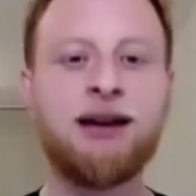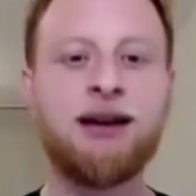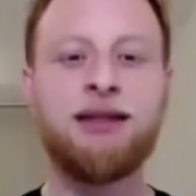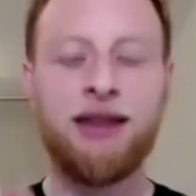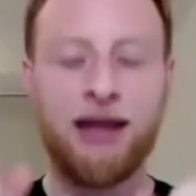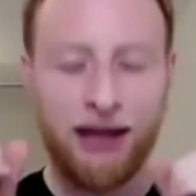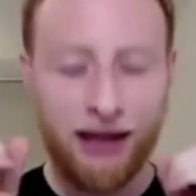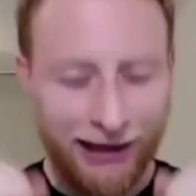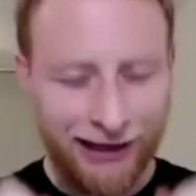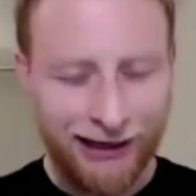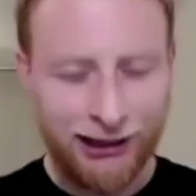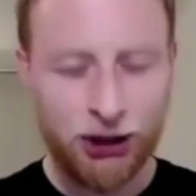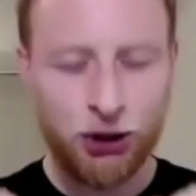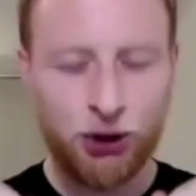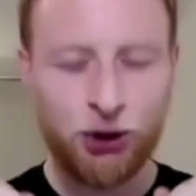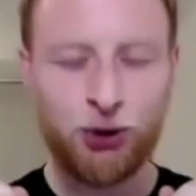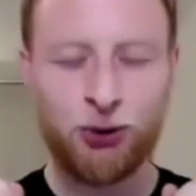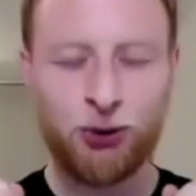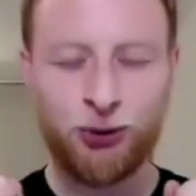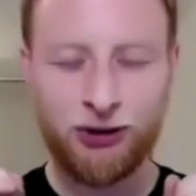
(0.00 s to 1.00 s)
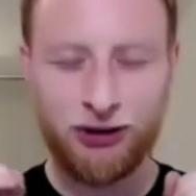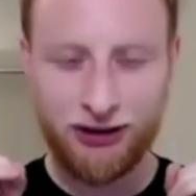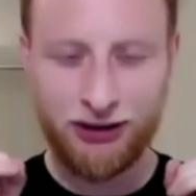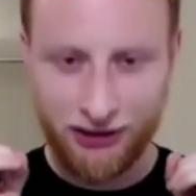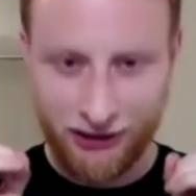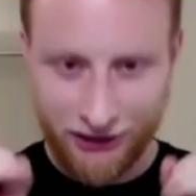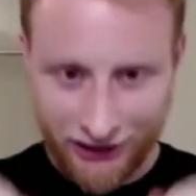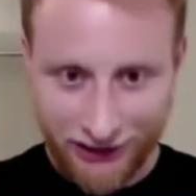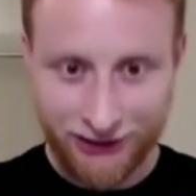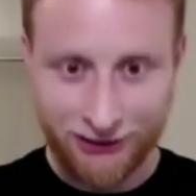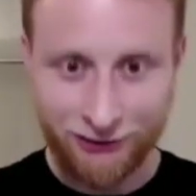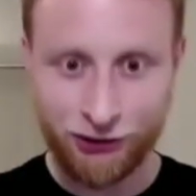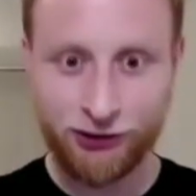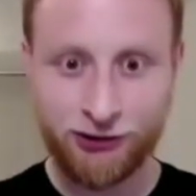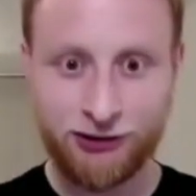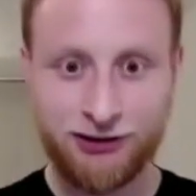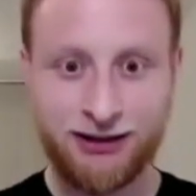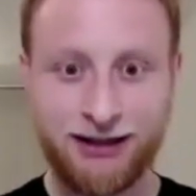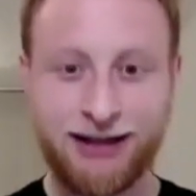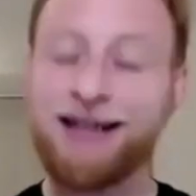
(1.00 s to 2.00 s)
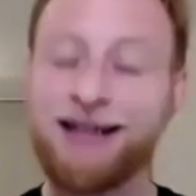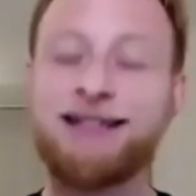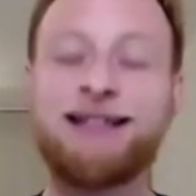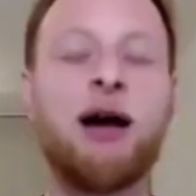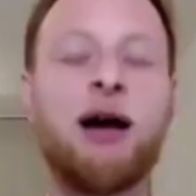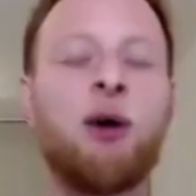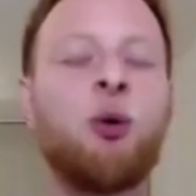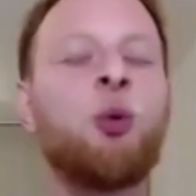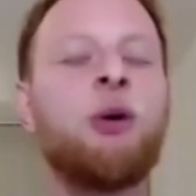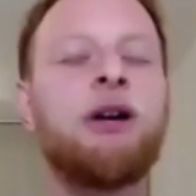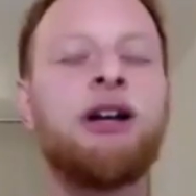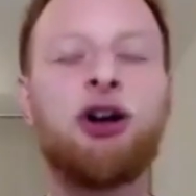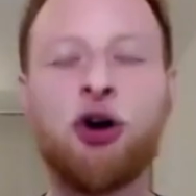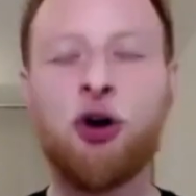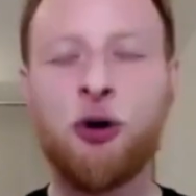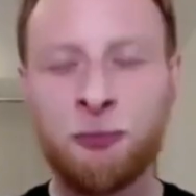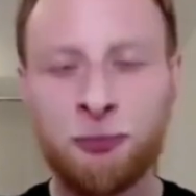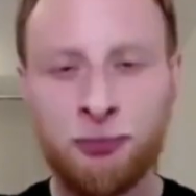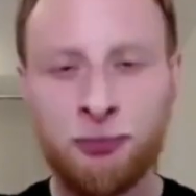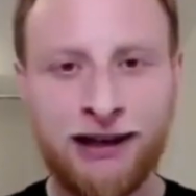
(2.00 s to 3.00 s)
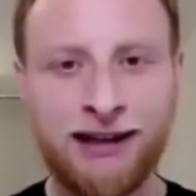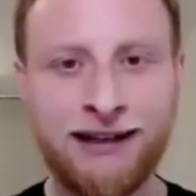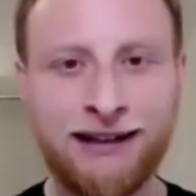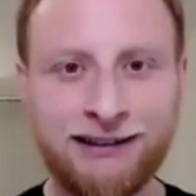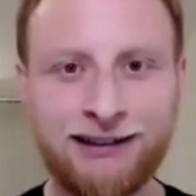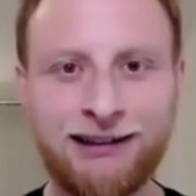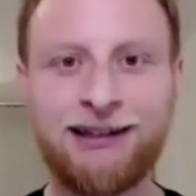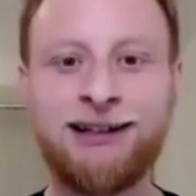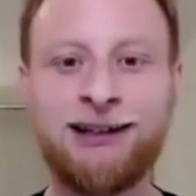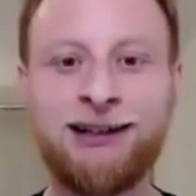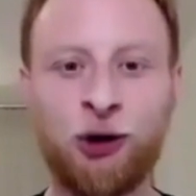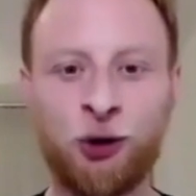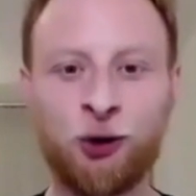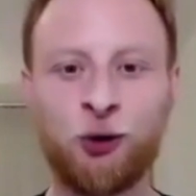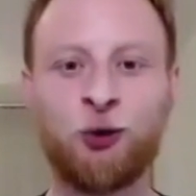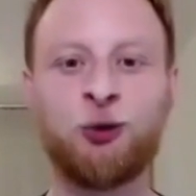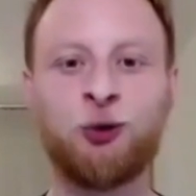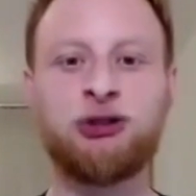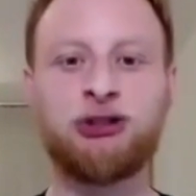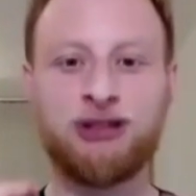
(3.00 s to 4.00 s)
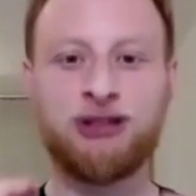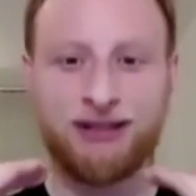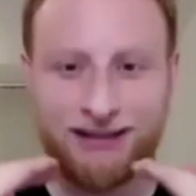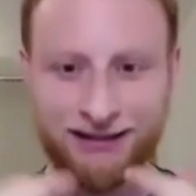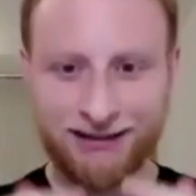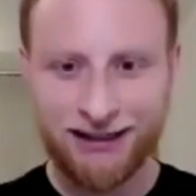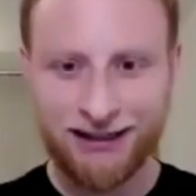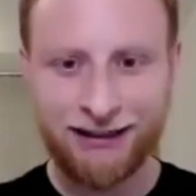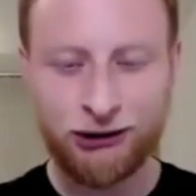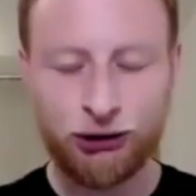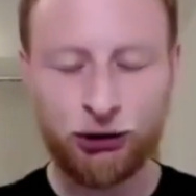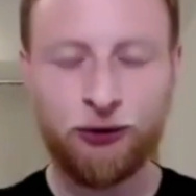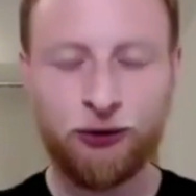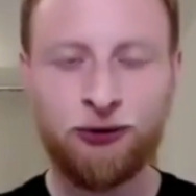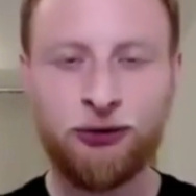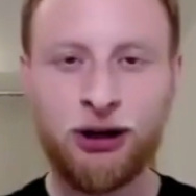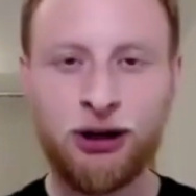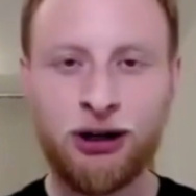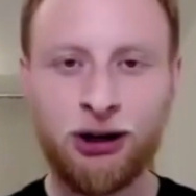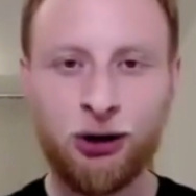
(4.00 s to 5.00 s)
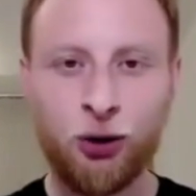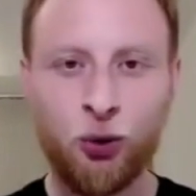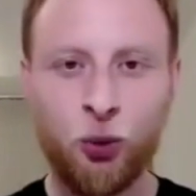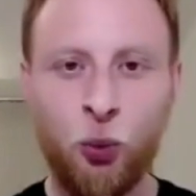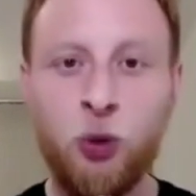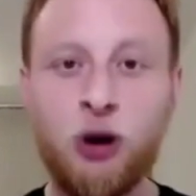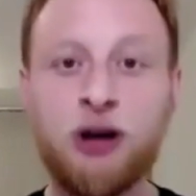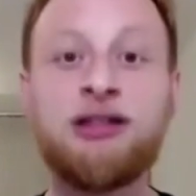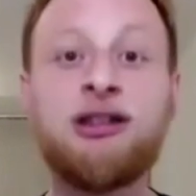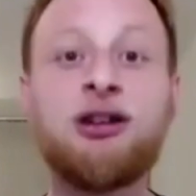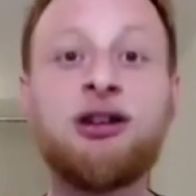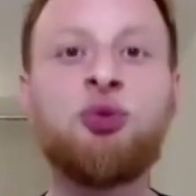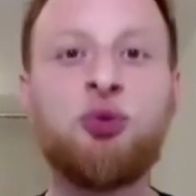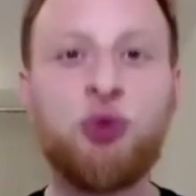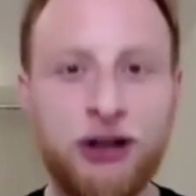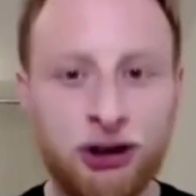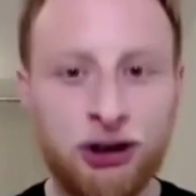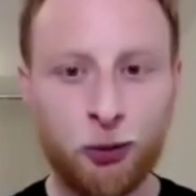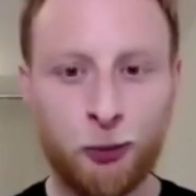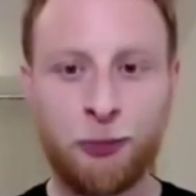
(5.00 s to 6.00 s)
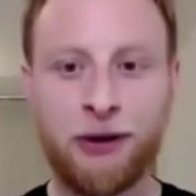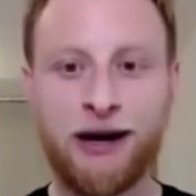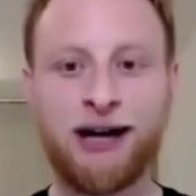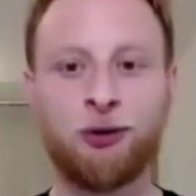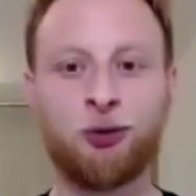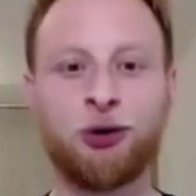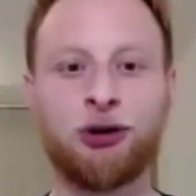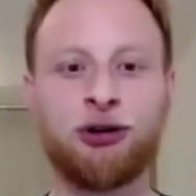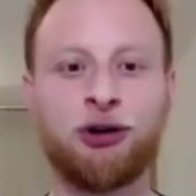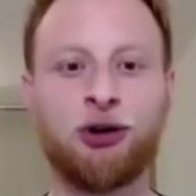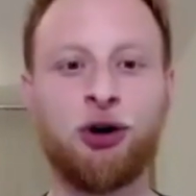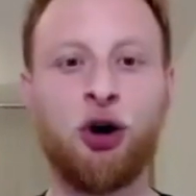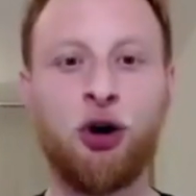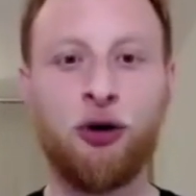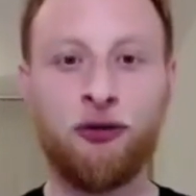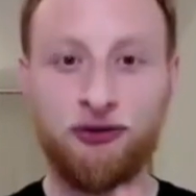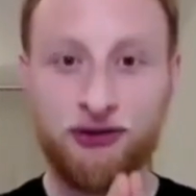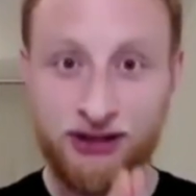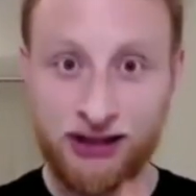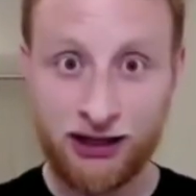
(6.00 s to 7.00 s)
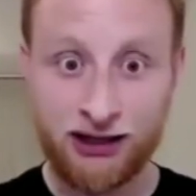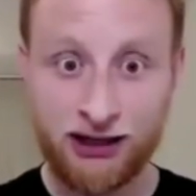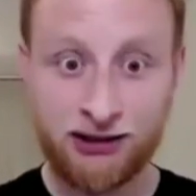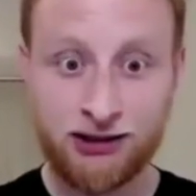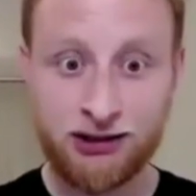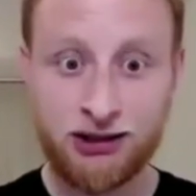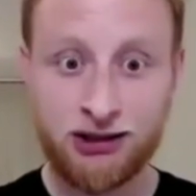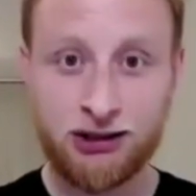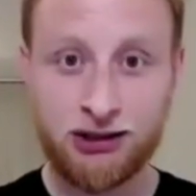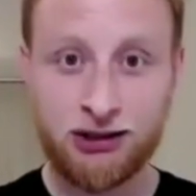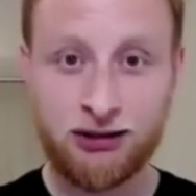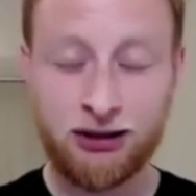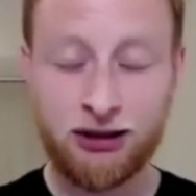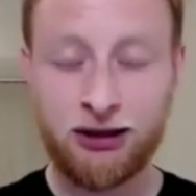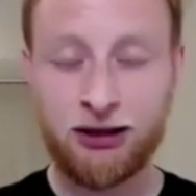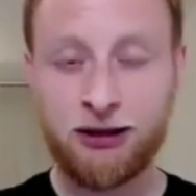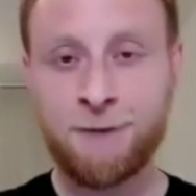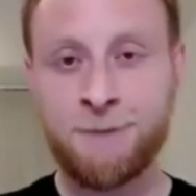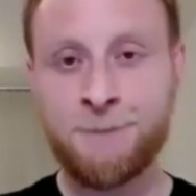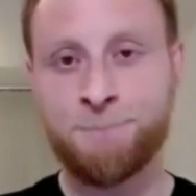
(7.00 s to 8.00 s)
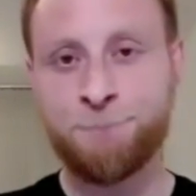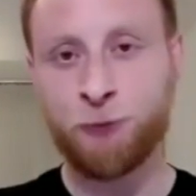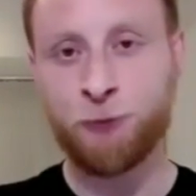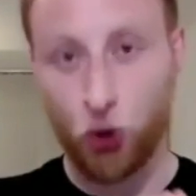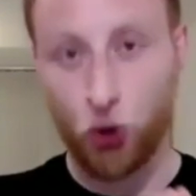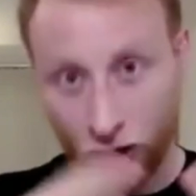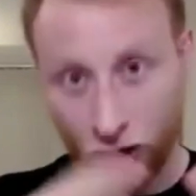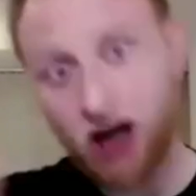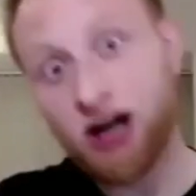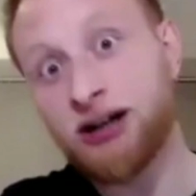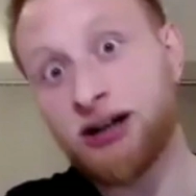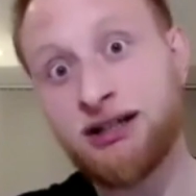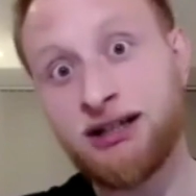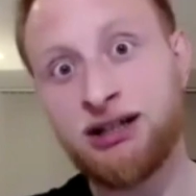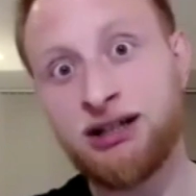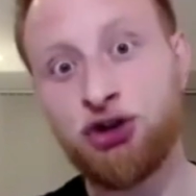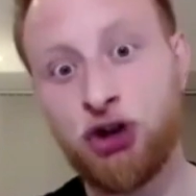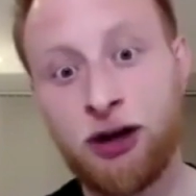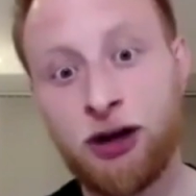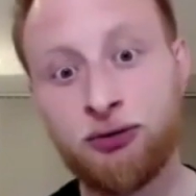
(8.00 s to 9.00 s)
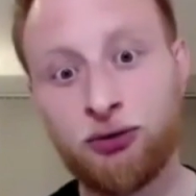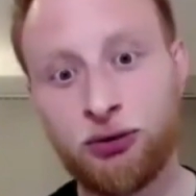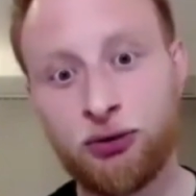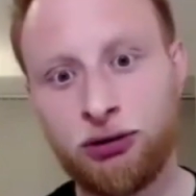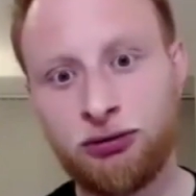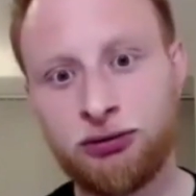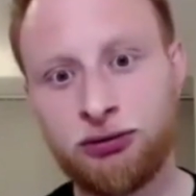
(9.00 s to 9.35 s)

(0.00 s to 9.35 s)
the issue here is that we completely lose sight of what the real power of dance or arts in general